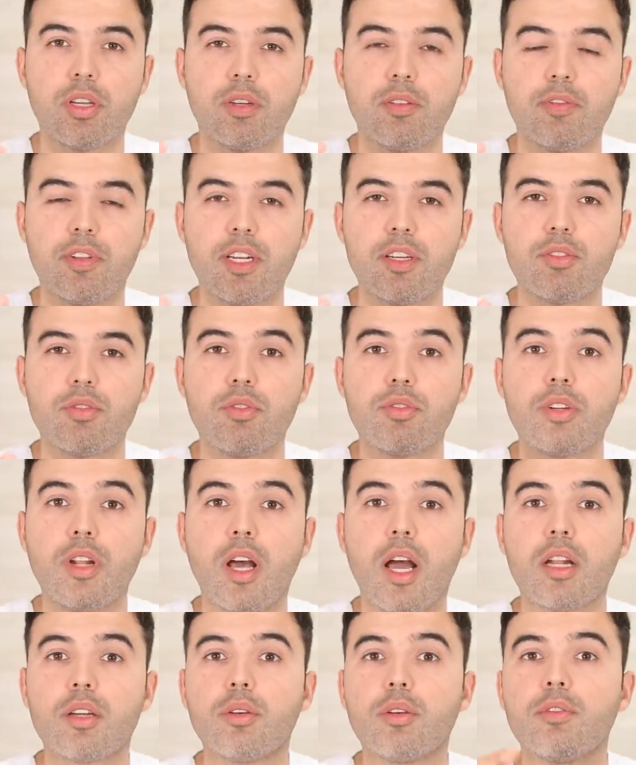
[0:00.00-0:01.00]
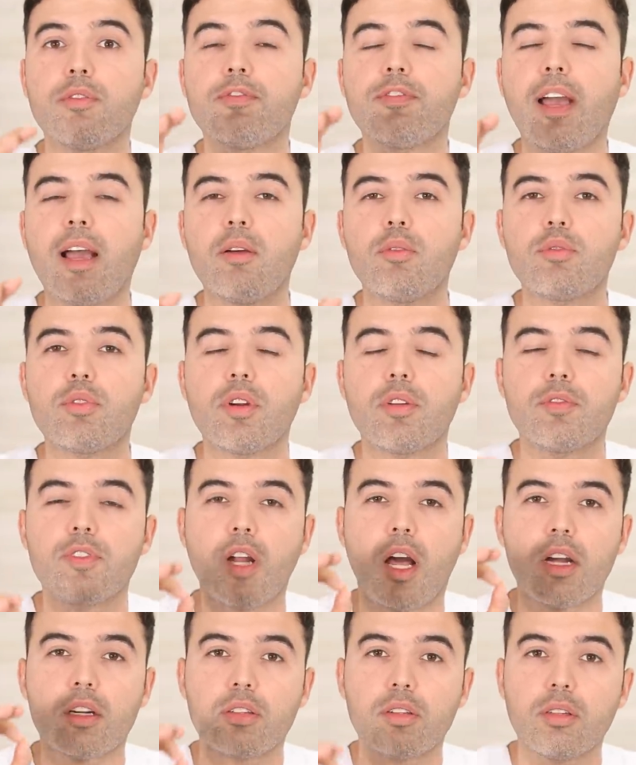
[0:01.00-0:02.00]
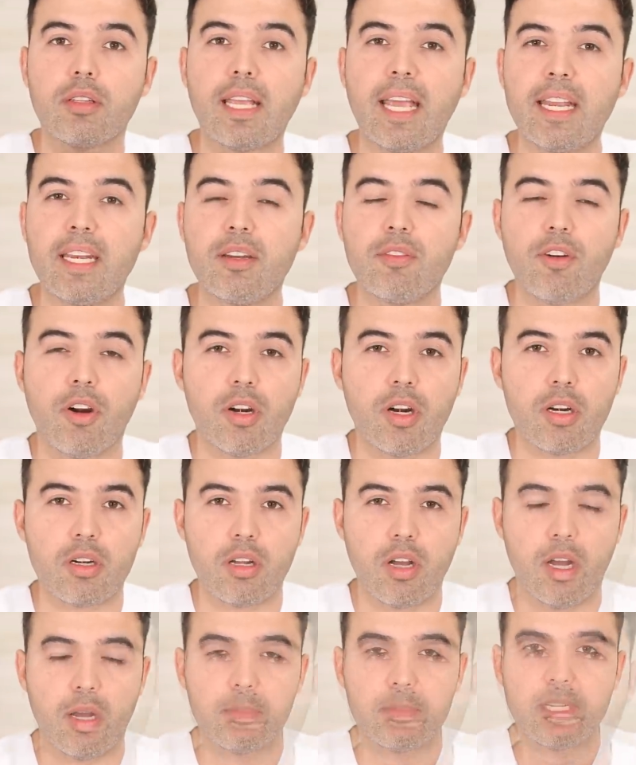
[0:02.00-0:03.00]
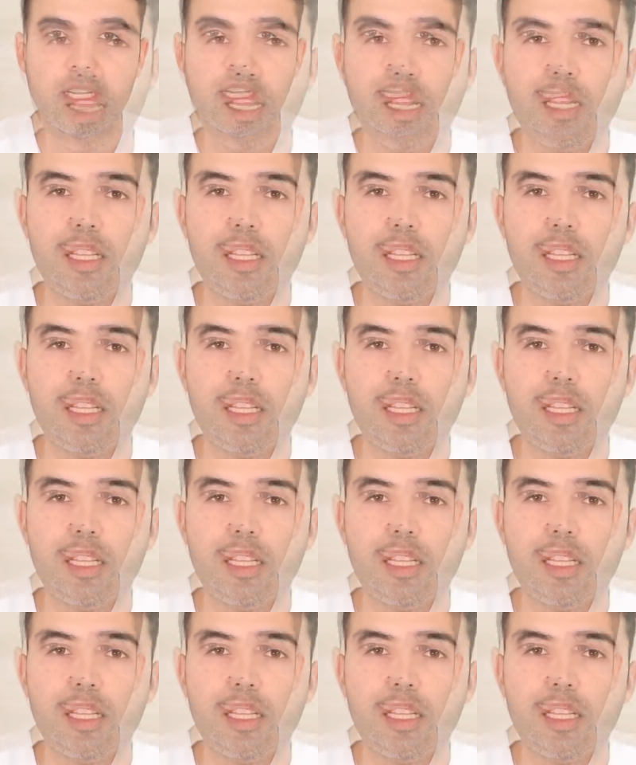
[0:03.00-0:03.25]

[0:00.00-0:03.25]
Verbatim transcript: conventional doctor, and founder of drlandivar.com.